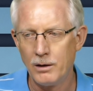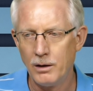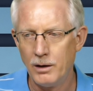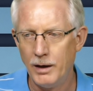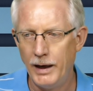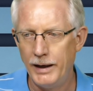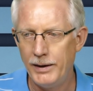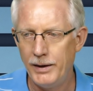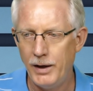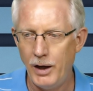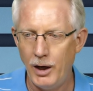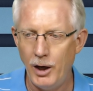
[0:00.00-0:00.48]

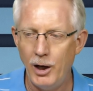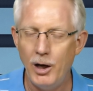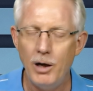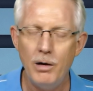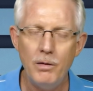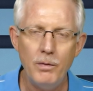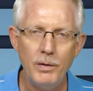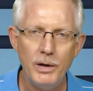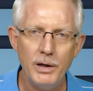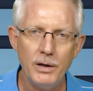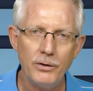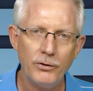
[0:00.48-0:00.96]
And the
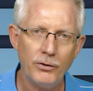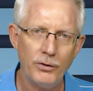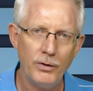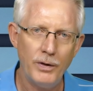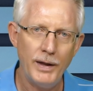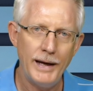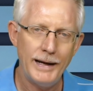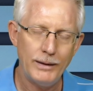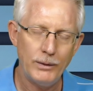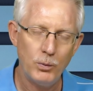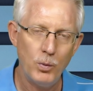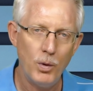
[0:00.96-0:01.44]
areas
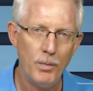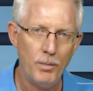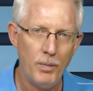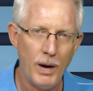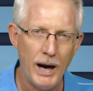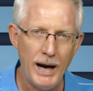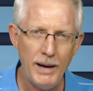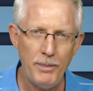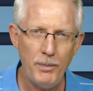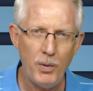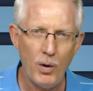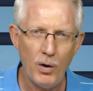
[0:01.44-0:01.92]
that were
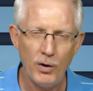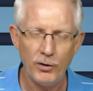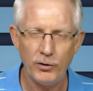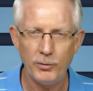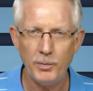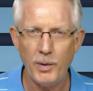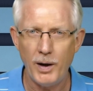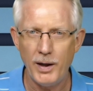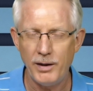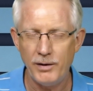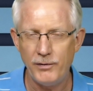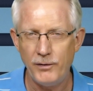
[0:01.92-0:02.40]
bypassed
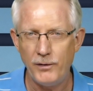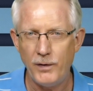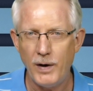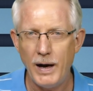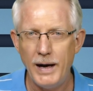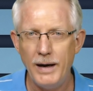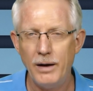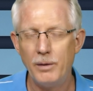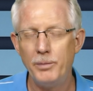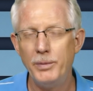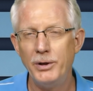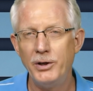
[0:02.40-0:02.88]
by the
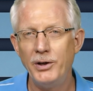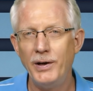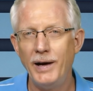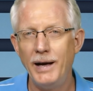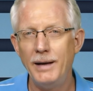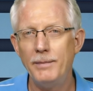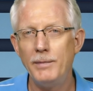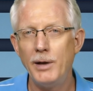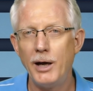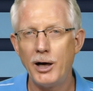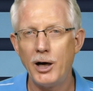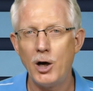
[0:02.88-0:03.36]
fire
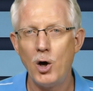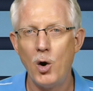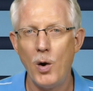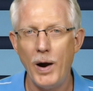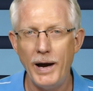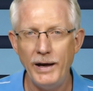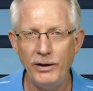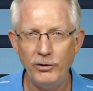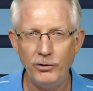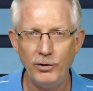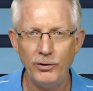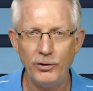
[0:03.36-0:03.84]
became like
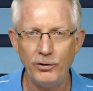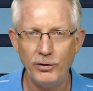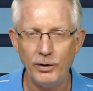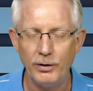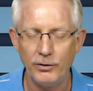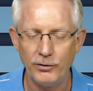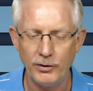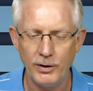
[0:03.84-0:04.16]
oases.